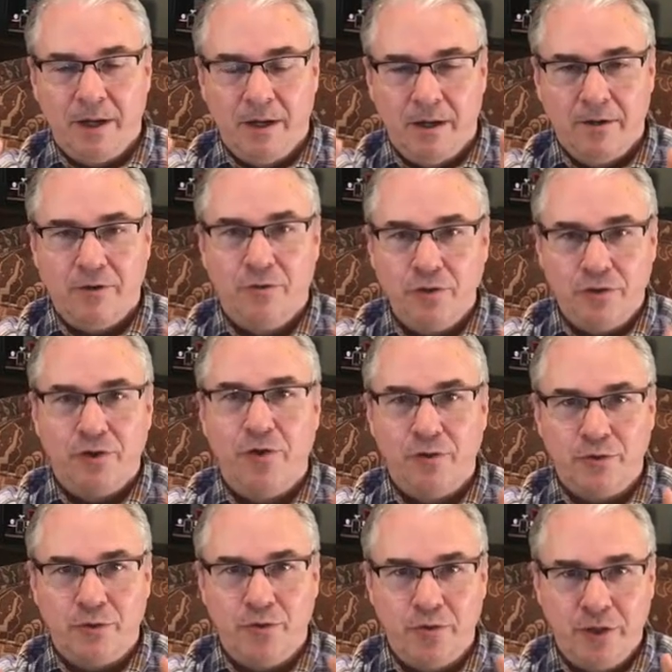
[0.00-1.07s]
Uncle
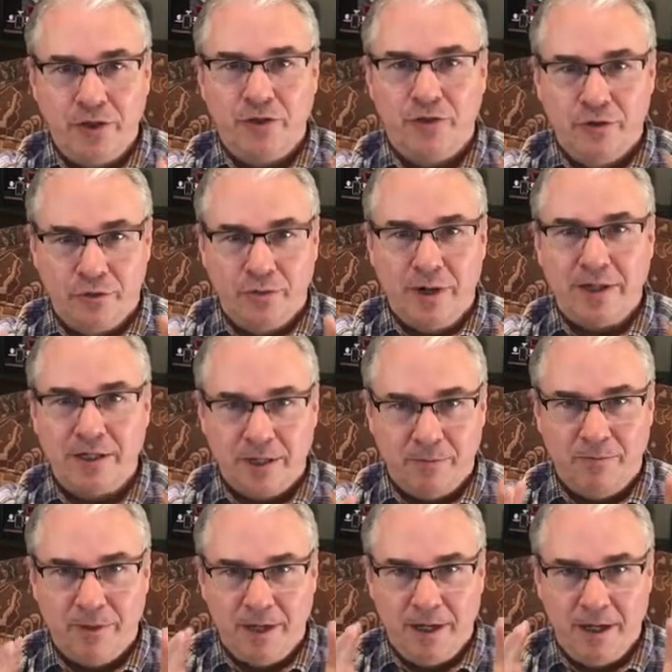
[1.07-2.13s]
Joe's original
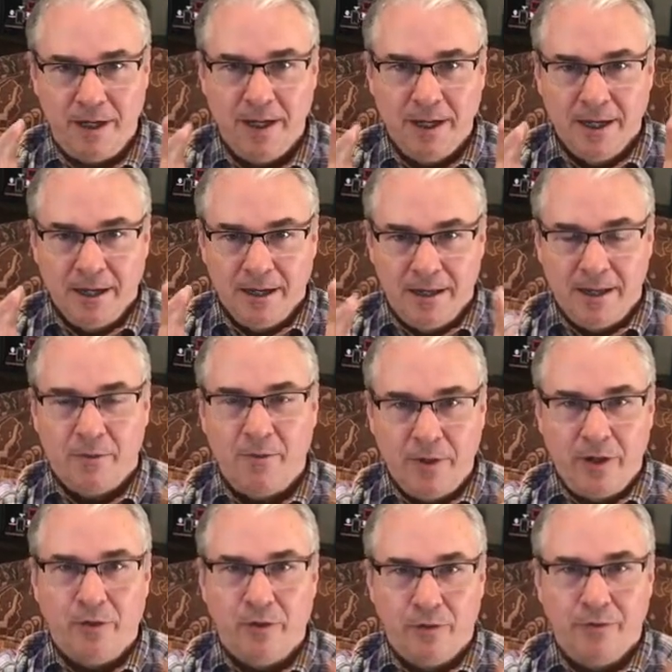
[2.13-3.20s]
recipe that
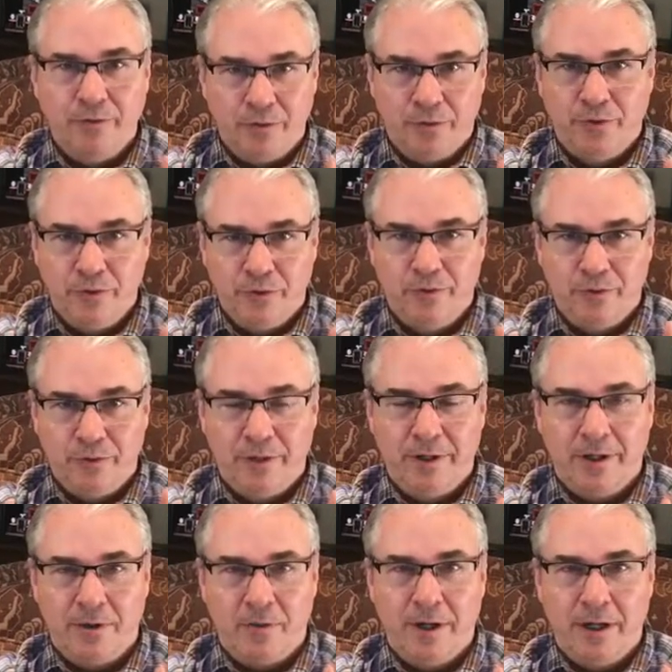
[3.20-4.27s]
we hold to
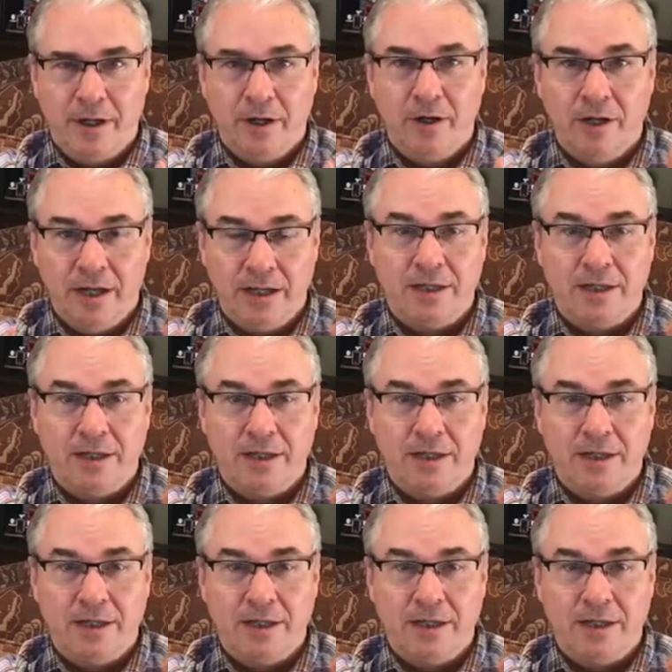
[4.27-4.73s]
quite dearly.